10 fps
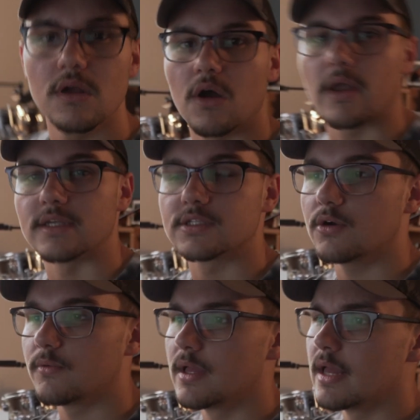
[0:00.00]
Okay,
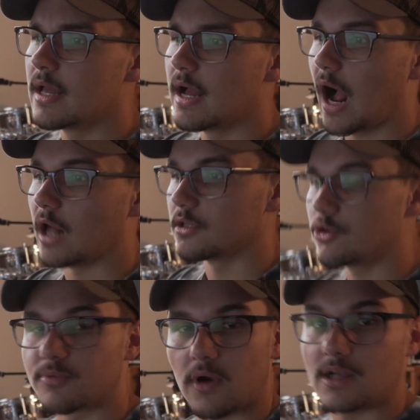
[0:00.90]
so a
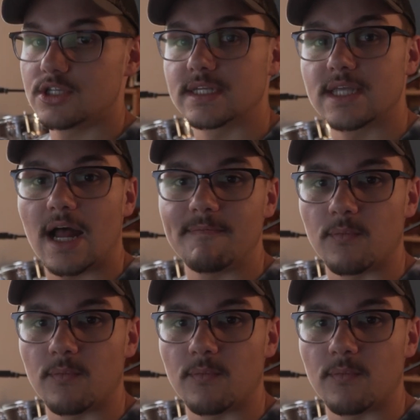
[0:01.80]
little project that I've